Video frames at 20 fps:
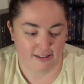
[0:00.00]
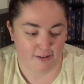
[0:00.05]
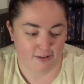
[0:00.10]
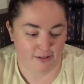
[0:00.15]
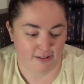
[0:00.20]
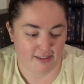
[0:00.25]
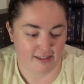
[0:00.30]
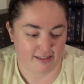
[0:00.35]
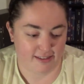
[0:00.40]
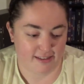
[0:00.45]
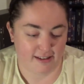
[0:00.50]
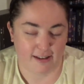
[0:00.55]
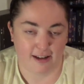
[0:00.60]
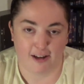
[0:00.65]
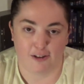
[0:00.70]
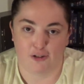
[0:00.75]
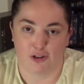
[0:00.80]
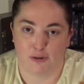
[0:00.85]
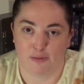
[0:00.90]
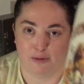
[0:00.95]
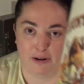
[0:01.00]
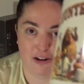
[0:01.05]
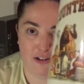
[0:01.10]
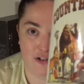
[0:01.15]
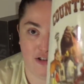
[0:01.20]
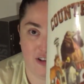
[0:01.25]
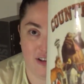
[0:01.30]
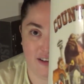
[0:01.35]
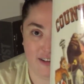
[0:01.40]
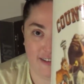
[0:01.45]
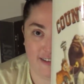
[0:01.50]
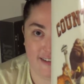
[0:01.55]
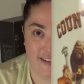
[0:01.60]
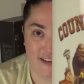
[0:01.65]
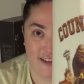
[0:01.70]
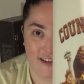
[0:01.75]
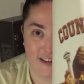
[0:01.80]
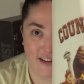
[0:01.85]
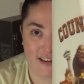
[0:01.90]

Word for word: So it's like the Country Bear jugs